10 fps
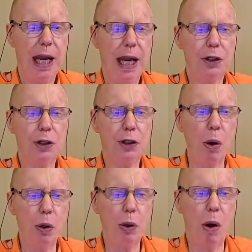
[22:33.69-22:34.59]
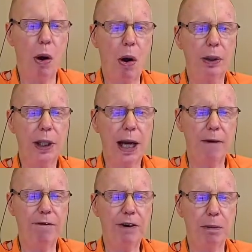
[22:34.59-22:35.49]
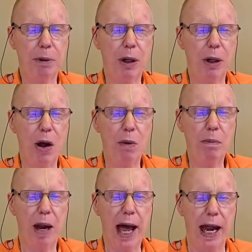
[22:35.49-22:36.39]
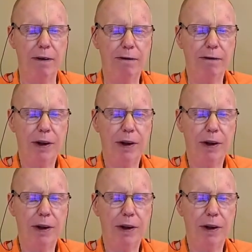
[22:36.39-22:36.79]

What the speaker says: so-called comfortable home life,